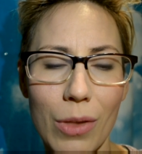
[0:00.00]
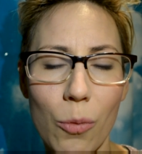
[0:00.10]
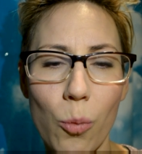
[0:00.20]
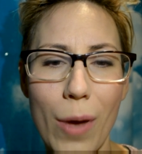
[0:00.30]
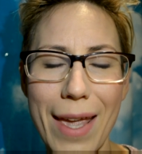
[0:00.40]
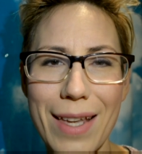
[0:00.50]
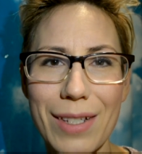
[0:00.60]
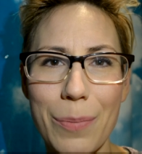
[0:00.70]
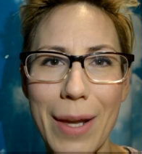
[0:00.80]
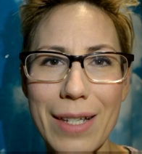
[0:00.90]

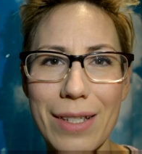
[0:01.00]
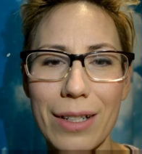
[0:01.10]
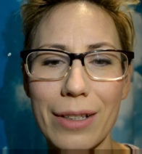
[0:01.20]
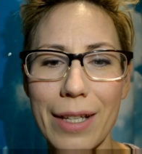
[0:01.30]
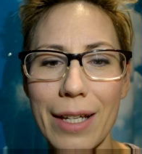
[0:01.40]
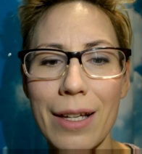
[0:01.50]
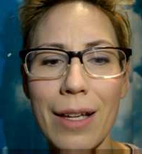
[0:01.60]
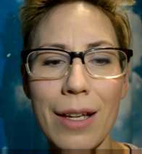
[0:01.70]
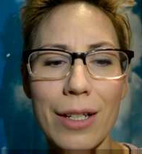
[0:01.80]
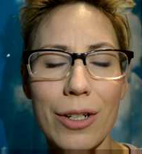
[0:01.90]
ways basically.
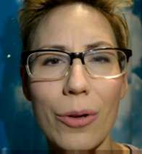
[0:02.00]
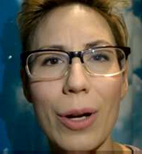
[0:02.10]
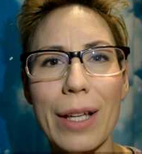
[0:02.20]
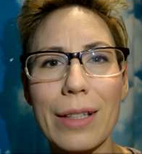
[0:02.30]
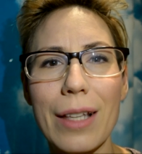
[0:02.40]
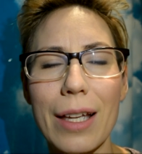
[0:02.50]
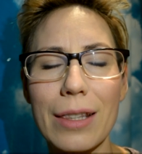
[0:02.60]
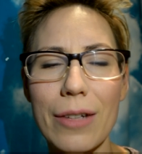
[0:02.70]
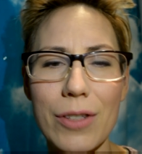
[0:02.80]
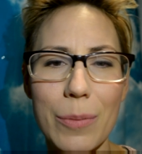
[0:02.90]
You know, I,
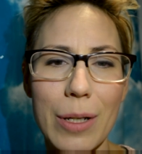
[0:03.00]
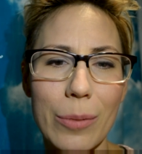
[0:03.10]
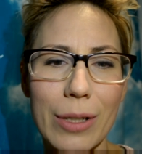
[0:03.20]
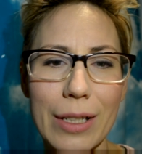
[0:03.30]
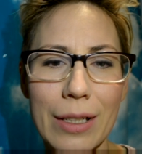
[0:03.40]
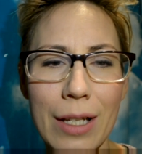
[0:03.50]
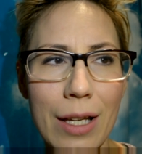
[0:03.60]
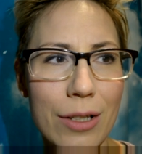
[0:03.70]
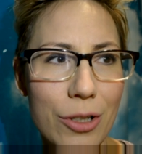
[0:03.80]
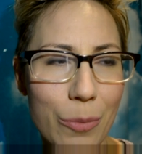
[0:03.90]
I'd love to be able to
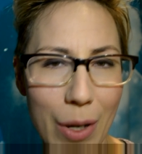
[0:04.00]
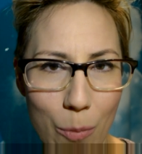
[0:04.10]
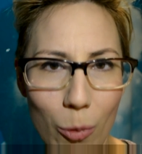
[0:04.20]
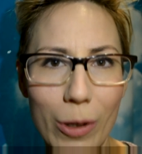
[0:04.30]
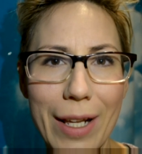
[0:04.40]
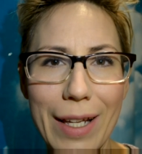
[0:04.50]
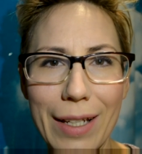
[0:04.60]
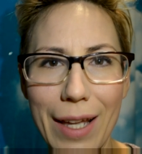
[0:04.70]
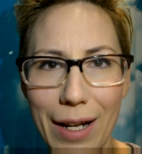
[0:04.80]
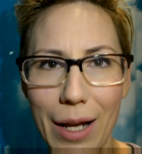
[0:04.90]
do my
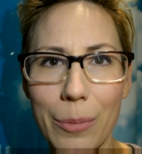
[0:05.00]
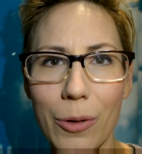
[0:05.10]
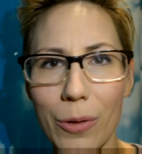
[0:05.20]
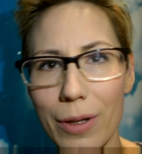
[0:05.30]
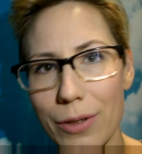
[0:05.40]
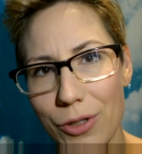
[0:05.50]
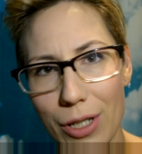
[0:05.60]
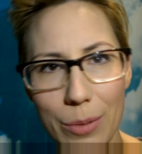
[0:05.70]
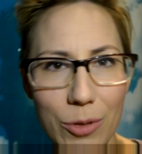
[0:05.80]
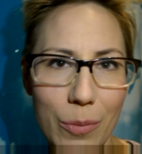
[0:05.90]
morning, get up, go to the
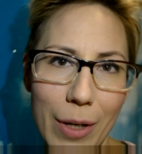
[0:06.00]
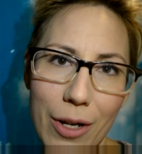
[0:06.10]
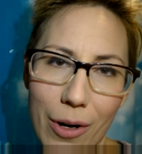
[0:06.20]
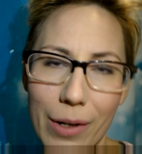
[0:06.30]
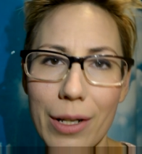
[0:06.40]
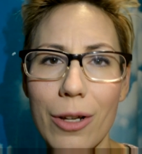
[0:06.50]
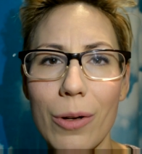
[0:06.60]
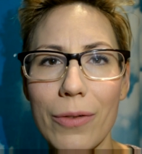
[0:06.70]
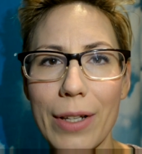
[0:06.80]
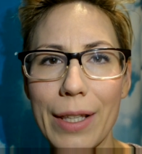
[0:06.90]
gym, do my
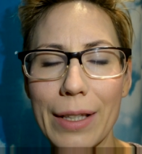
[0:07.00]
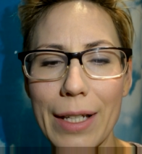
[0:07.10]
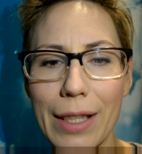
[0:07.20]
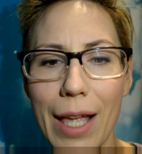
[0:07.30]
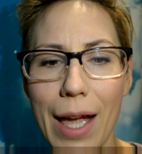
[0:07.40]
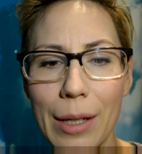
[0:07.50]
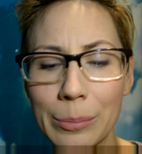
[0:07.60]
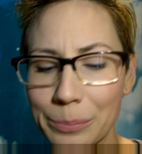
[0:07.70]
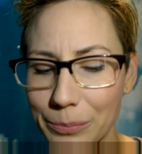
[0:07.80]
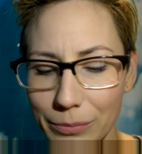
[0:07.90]
cardio, everything like
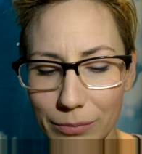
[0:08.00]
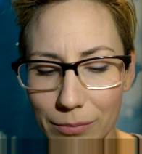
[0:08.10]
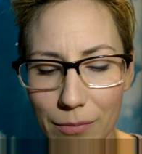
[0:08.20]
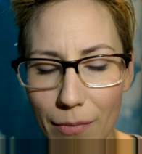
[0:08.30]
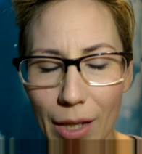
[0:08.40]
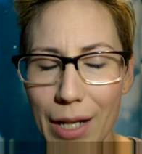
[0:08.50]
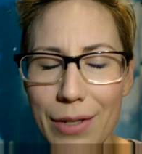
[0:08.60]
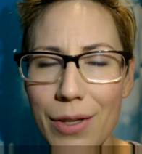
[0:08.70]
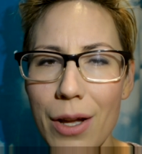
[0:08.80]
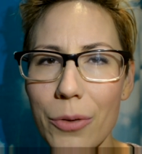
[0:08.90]
that. And
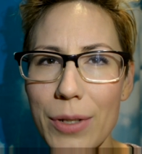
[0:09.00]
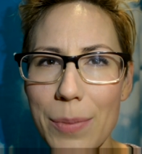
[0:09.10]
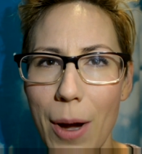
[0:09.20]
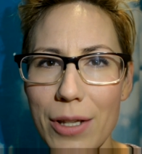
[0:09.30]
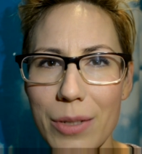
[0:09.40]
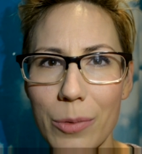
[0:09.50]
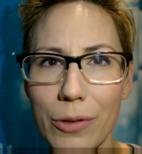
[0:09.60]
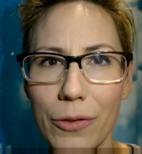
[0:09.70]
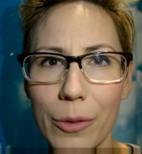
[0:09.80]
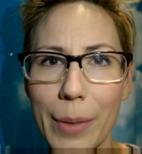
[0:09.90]
it's not always
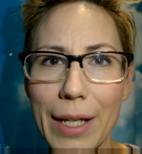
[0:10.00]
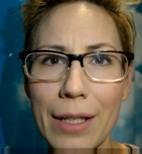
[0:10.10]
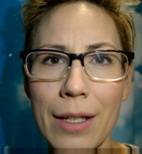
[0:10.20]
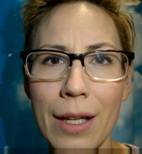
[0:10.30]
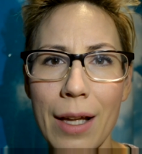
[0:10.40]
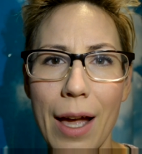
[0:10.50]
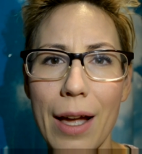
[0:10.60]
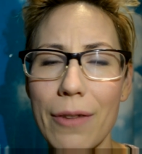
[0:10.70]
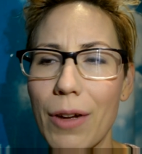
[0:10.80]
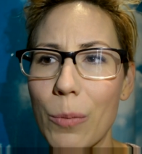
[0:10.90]
possible for me
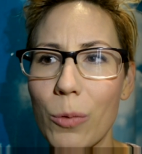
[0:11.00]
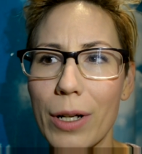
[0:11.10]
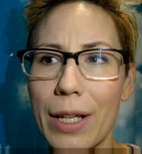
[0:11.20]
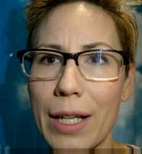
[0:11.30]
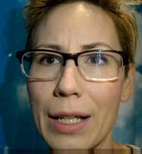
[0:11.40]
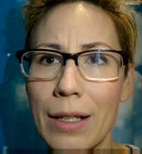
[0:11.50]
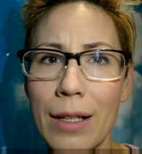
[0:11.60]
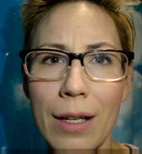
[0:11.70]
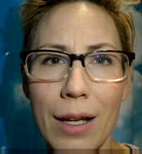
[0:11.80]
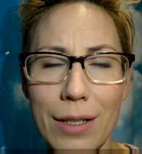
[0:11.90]
uh, if I'm working
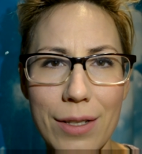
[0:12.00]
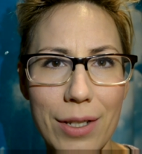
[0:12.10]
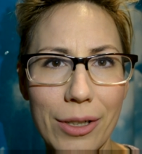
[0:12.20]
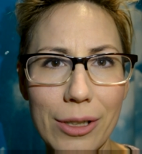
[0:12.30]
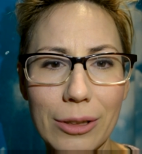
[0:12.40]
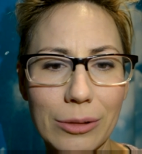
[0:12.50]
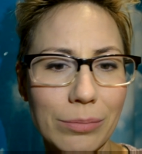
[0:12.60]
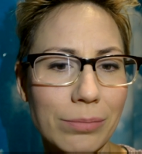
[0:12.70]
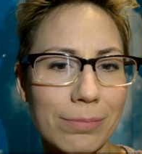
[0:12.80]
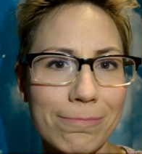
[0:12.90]

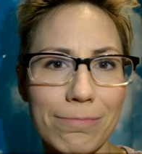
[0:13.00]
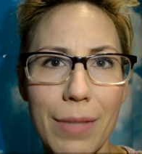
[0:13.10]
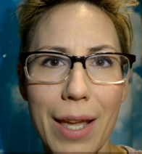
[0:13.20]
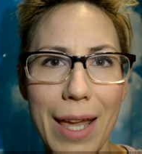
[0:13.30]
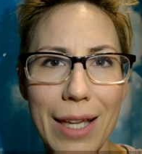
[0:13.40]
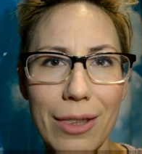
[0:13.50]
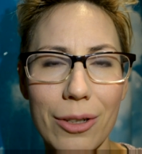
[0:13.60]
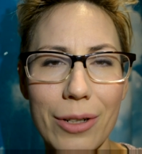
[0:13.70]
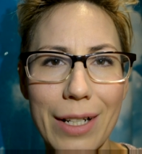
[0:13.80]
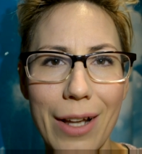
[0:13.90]
until
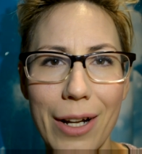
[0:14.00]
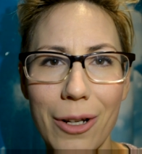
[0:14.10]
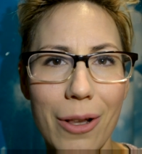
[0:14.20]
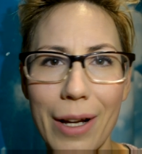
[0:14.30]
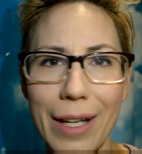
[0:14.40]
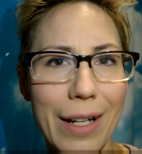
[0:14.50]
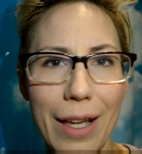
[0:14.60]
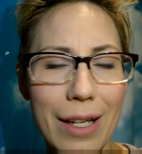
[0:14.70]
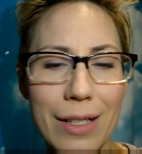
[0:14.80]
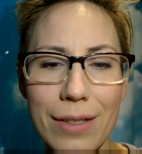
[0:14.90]
8.30, 9 o'clock at
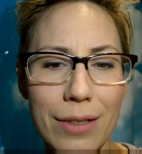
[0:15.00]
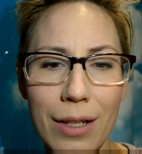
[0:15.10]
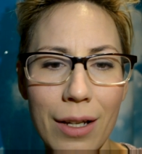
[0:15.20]
night